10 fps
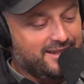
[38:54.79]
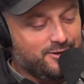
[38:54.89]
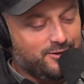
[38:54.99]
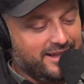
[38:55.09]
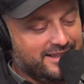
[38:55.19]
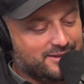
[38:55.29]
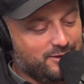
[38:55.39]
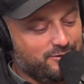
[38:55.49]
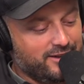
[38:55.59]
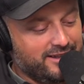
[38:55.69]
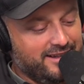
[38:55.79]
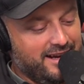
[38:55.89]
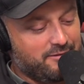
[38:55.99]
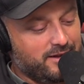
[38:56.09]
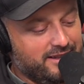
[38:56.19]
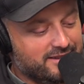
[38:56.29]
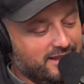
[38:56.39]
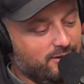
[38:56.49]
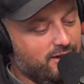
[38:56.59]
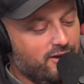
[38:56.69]
do think it's so funny that everybody's
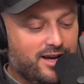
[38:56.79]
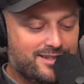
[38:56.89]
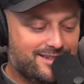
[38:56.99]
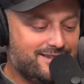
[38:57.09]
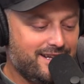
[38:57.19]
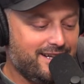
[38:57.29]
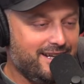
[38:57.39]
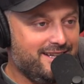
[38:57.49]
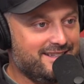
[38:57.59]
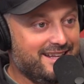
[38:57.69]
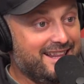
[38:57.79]
like, you guys got to take it easy.